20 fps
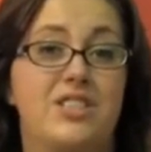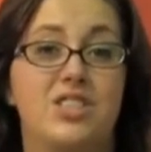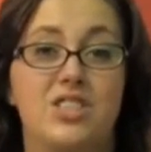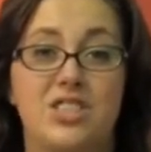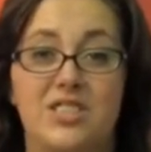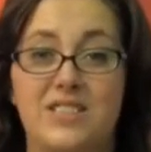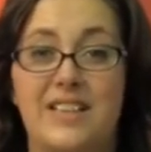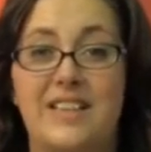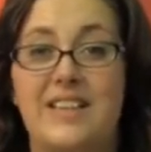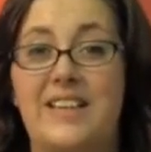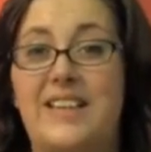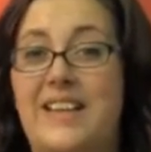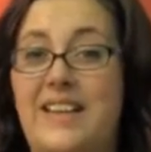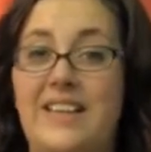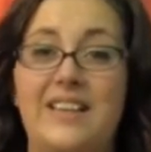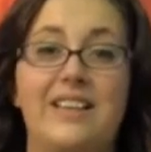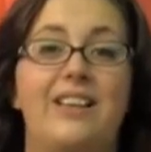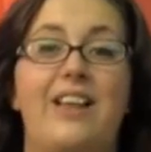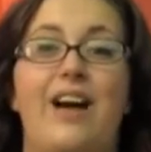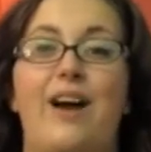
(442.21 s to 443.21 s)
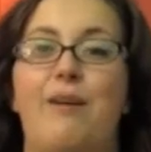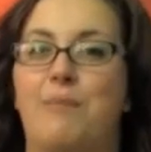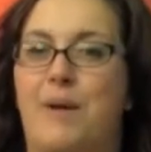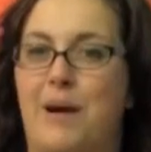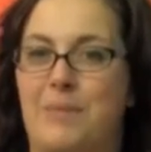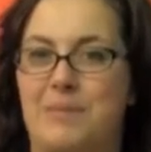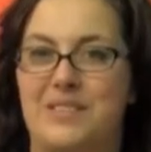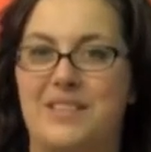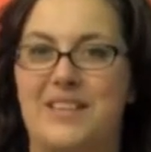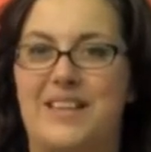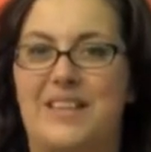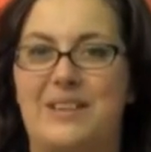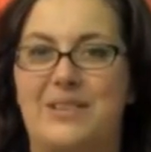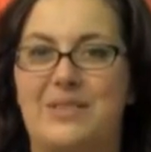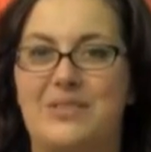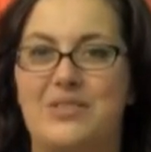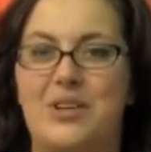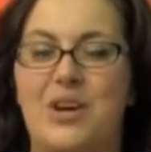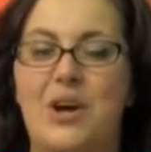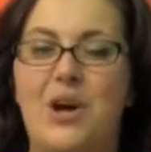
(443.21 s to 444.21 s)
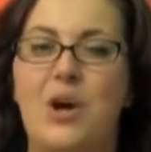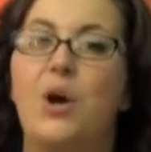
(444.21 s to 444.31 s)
you're just getting eaten alive by mosquitoes.